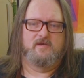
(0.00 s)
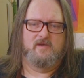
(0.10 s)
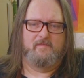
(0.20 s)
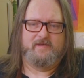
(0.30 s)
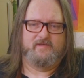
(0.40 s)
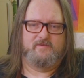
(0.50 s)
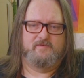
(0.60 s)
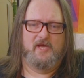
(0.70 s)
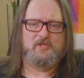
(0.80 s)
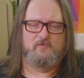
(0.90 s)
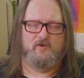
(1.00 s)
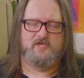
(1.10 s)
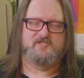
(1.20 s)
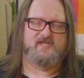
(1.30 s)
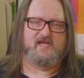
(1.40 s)
I mean, nothing
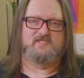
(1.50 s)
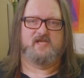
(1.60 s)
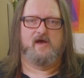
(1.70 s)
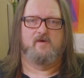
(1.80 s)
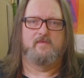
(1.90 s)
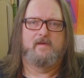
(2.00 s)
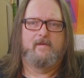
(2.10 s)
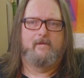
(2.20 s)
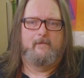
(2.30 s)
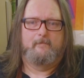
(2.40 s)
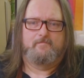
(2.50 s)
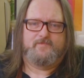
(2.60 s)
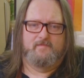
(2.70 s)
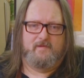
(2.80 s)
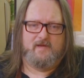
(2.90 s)
really stands out.
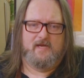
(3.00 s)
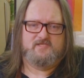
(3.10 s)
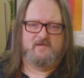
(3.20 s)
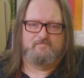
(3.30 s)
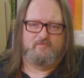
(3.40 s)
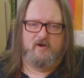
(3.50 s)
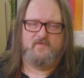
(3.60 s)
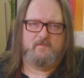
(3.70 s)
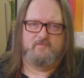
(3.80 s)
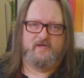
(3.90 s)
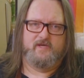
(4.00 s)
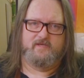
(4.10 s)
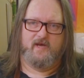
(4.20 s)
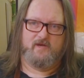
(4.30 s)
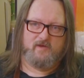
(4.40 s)
So maybe that's a perfect
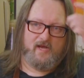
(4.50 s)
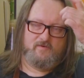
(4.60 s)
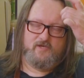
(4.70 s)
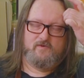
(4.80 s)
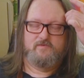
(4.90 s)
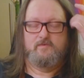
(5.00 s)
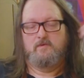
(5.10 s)
blend. I don't know.